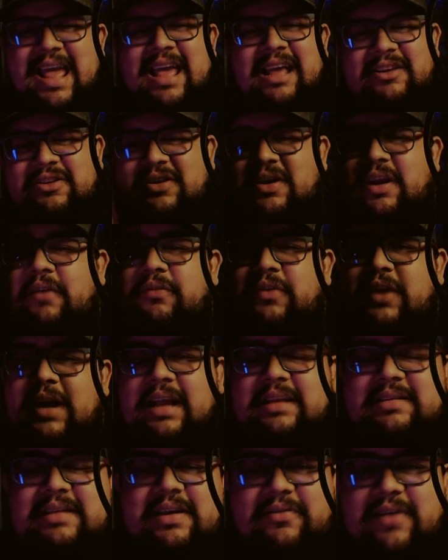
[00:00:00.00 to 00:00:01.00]
so if you
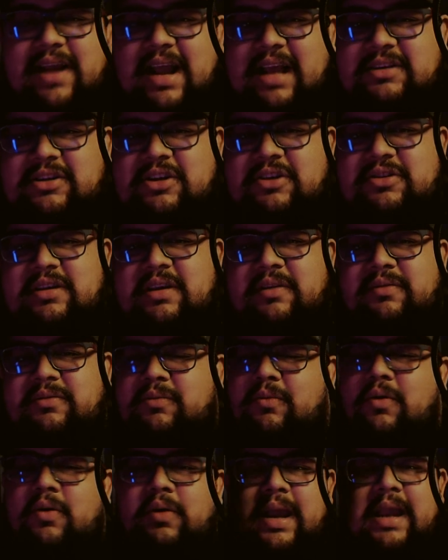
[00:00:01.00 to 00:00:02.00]
guys ever ask yourselves,
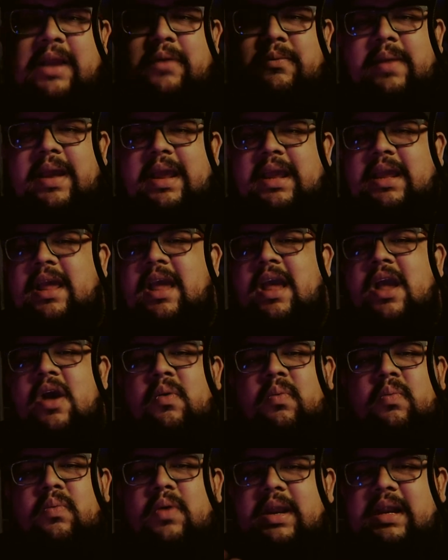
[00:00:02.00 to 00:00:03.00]
well, hey Ray,
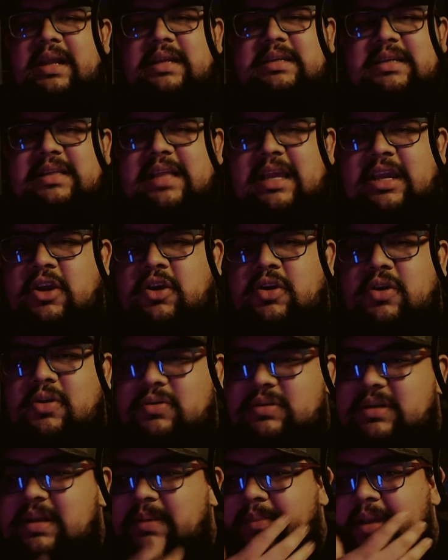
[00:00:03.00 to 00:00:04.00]
what is it that you
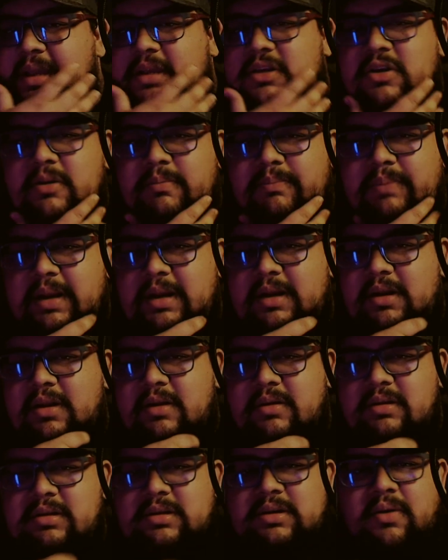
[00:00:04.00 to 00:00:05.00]
use that makes your beard look so